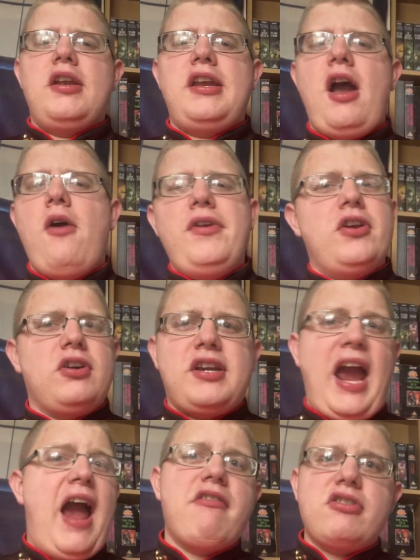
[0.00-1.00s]
The only good
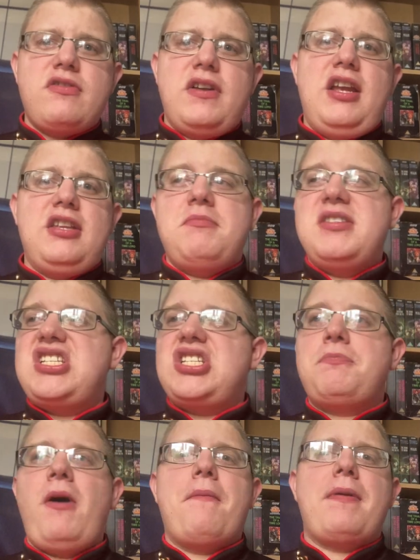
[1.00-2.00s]
character in it is Mr.
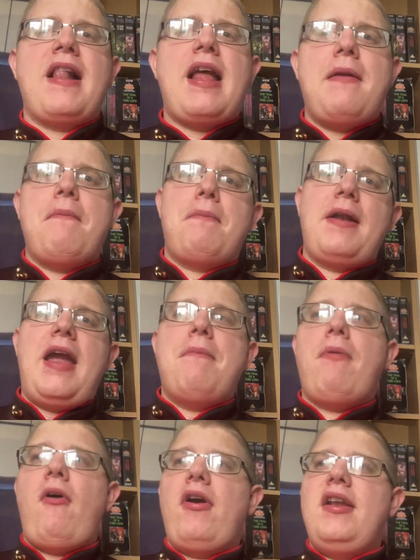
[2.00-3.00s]
Spock,
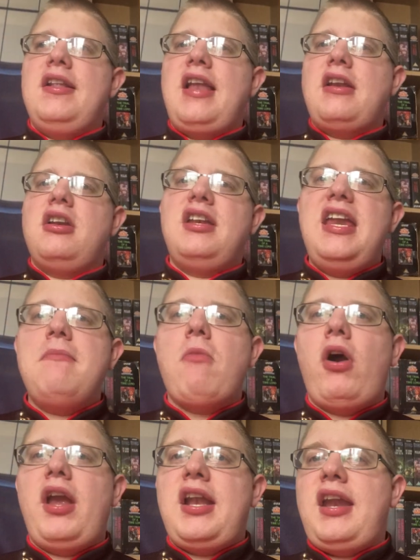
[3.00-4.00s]
played by Leonard
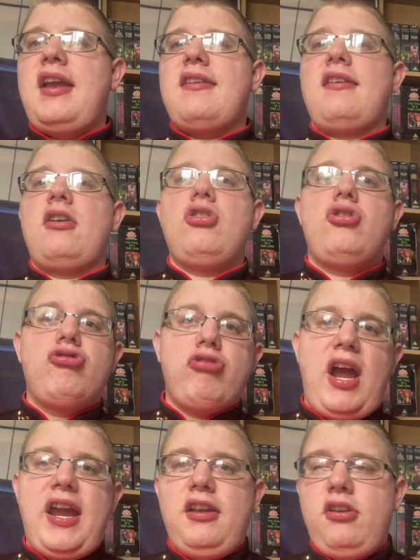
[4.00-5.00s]
Nimoy. And it's a
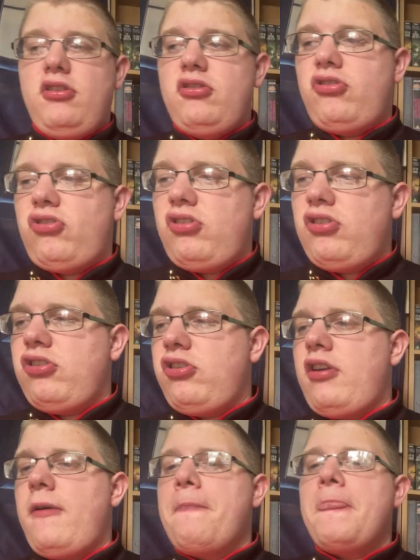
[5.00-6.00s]
great...
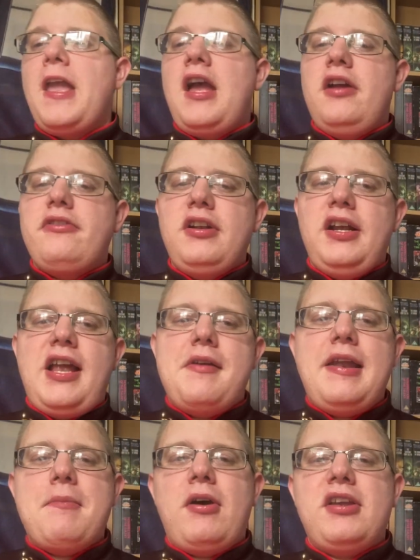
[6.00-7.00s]
I do like
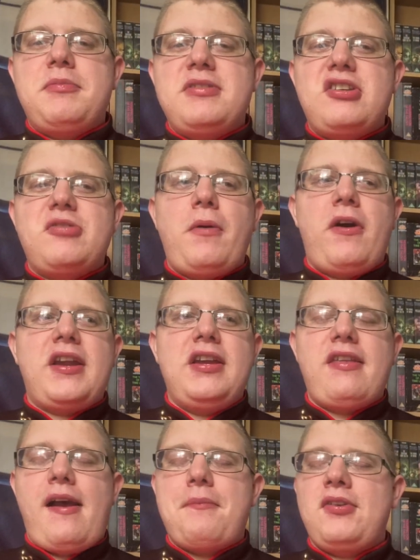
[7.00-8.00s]
Leonard Nimoy as Mr. Spock.
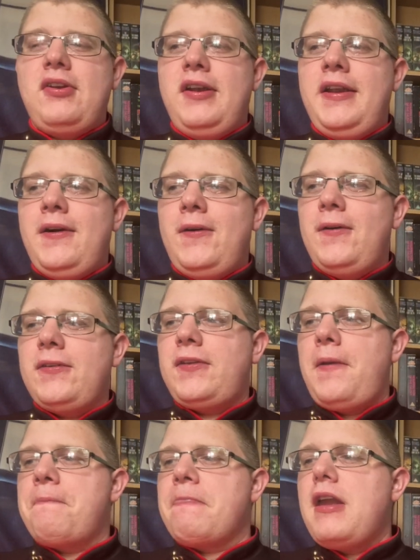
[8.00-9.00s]
He's absolutely
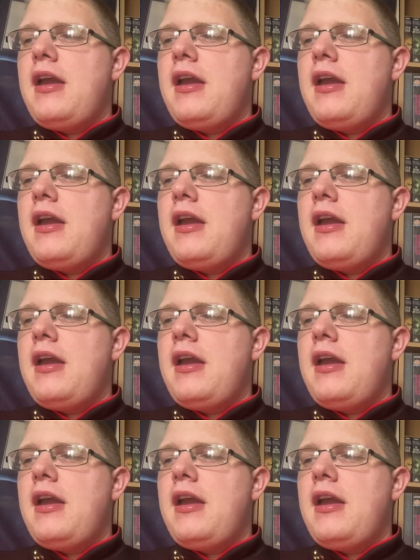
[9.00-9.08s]
awesome.